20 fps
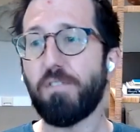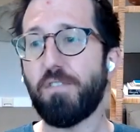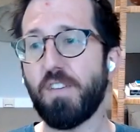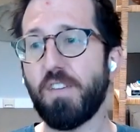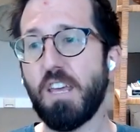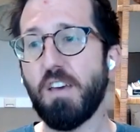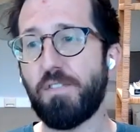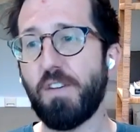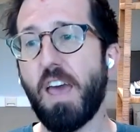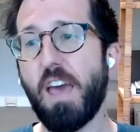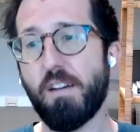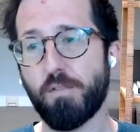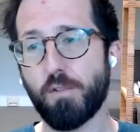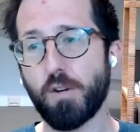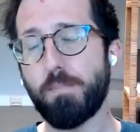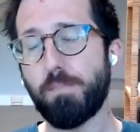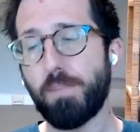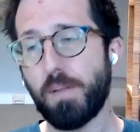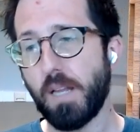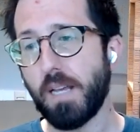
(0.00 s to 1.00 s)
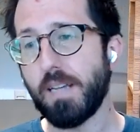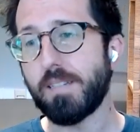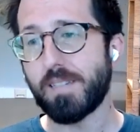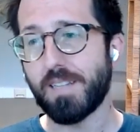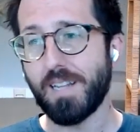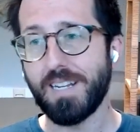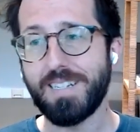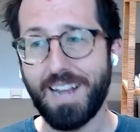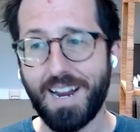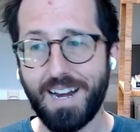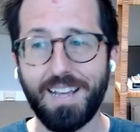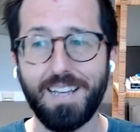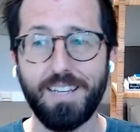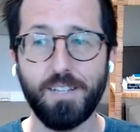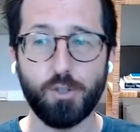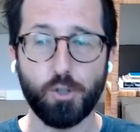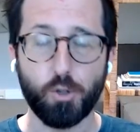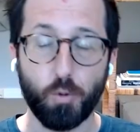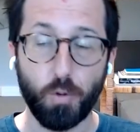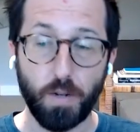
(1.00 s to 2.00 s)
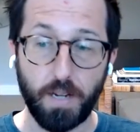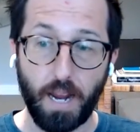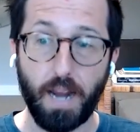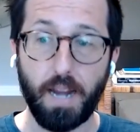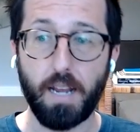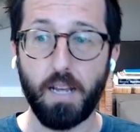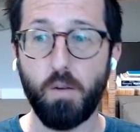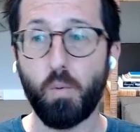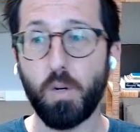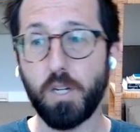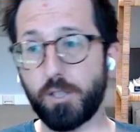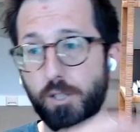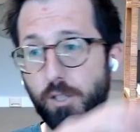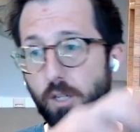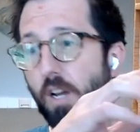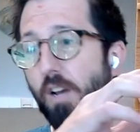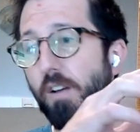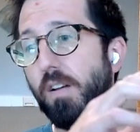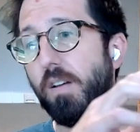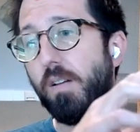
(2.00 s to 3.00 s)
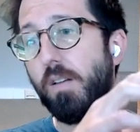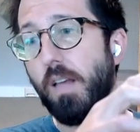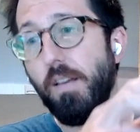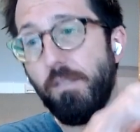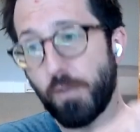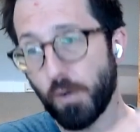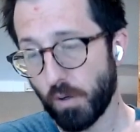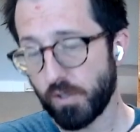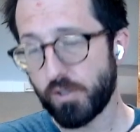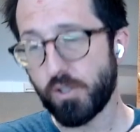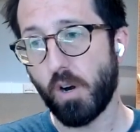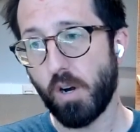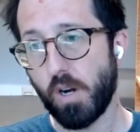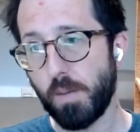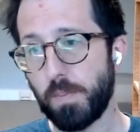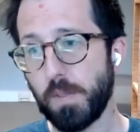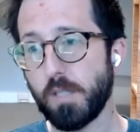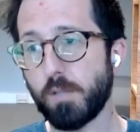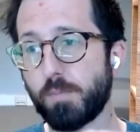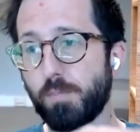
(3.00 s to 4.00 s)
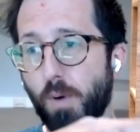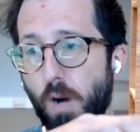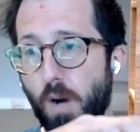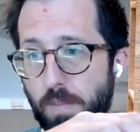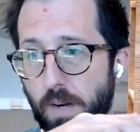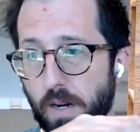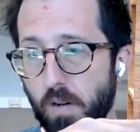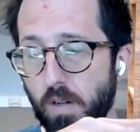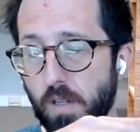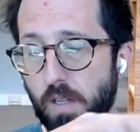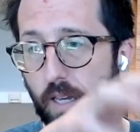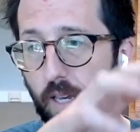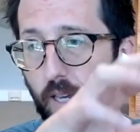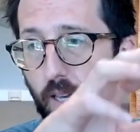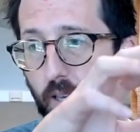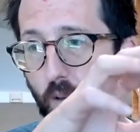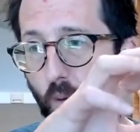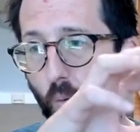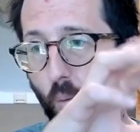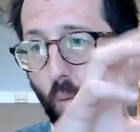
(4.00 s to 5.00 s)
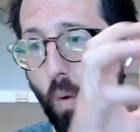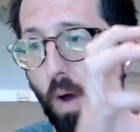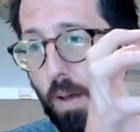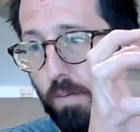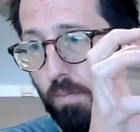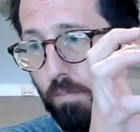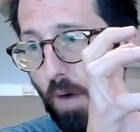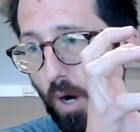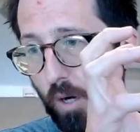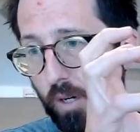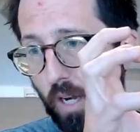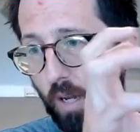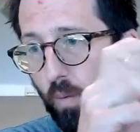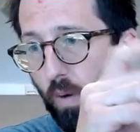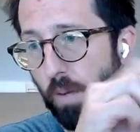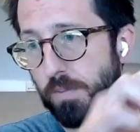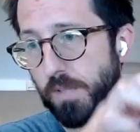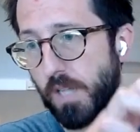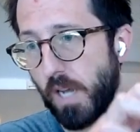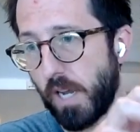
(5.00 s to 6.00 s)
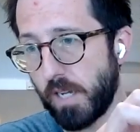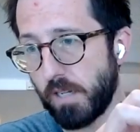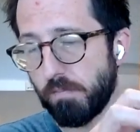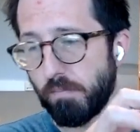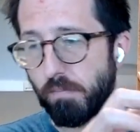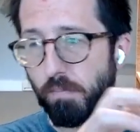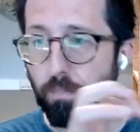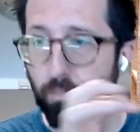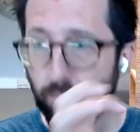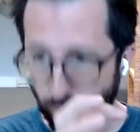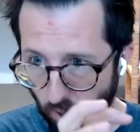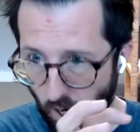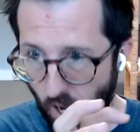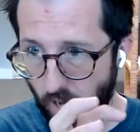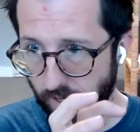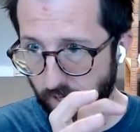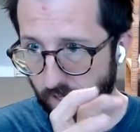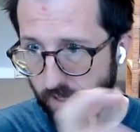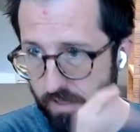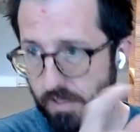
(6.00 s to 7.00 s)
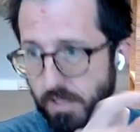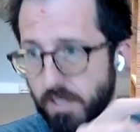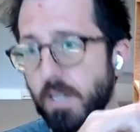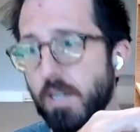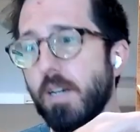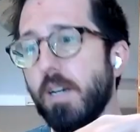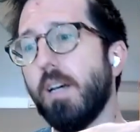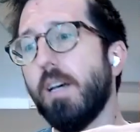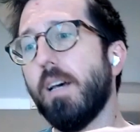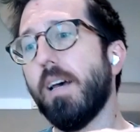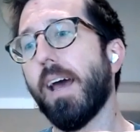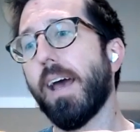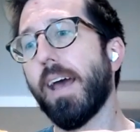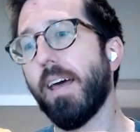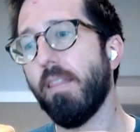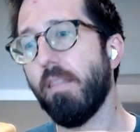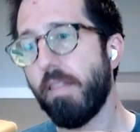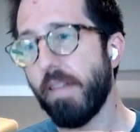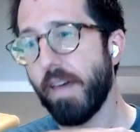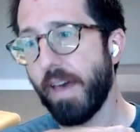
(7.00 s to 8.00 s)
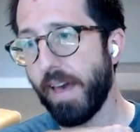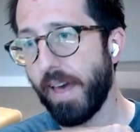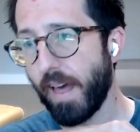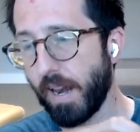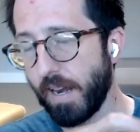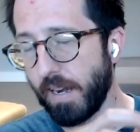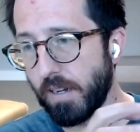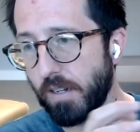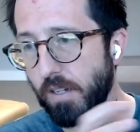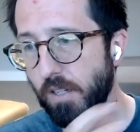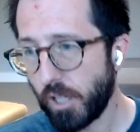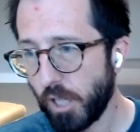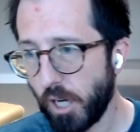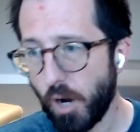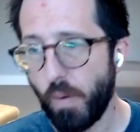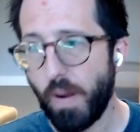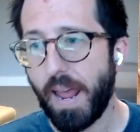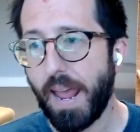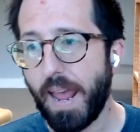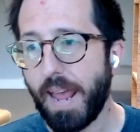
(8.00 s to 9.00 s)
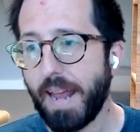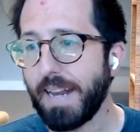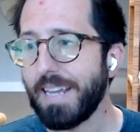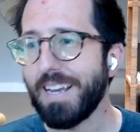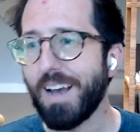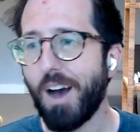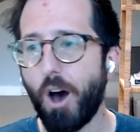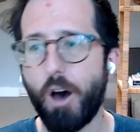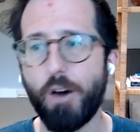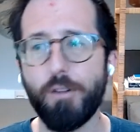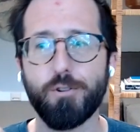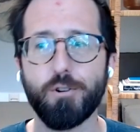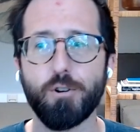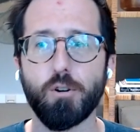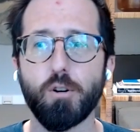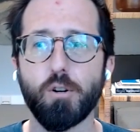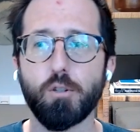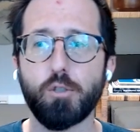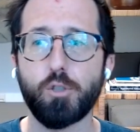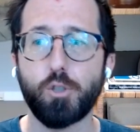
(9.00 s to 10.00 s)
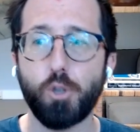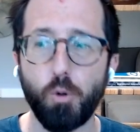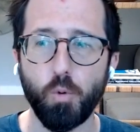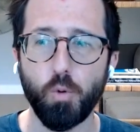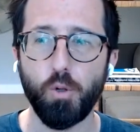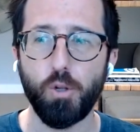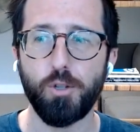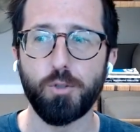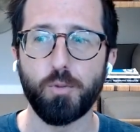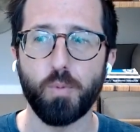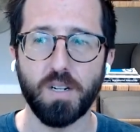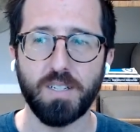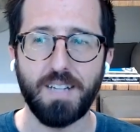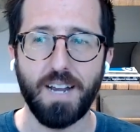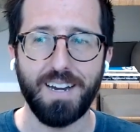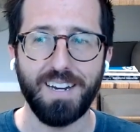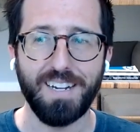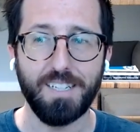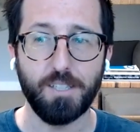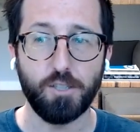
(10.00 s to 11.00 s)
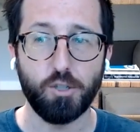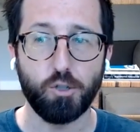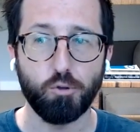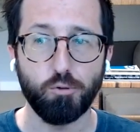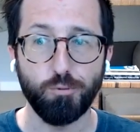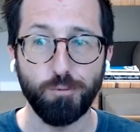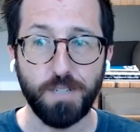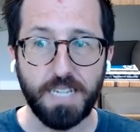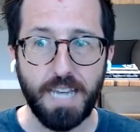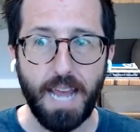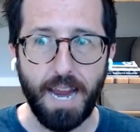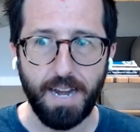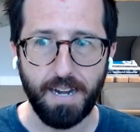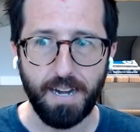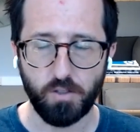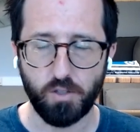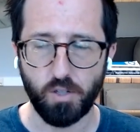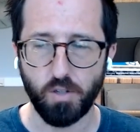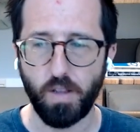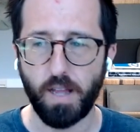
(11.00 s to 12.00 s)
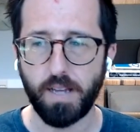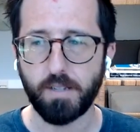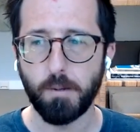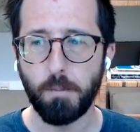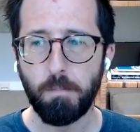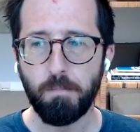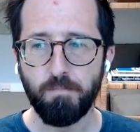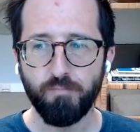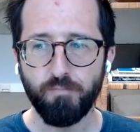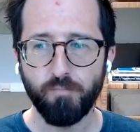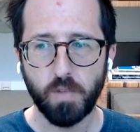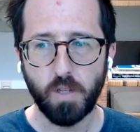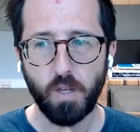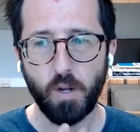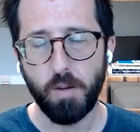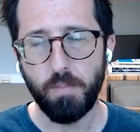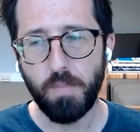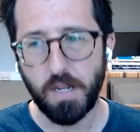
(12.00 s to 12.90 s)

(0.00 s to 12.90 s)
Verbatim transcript: if if every place that data is created, which if you're a startup is primarily web, marketing website product, and then you know any other tools where data is created. So like